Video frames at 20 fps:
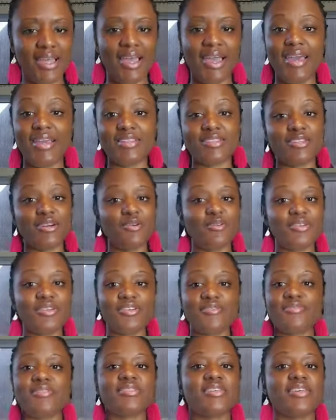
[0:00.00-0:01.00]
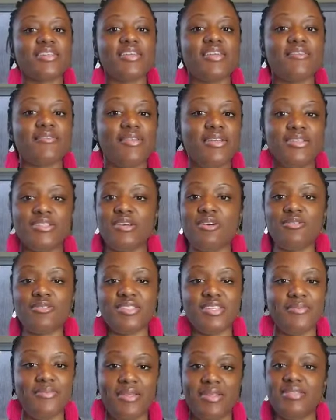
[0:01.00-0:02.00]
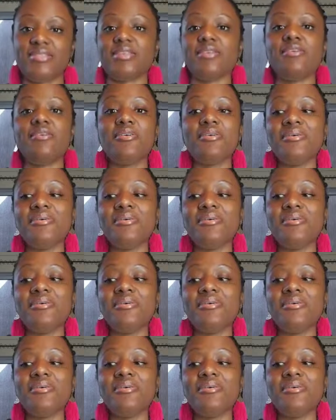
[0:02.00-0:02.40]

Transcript: I had a totally different set of earrings on 10 minutes ago,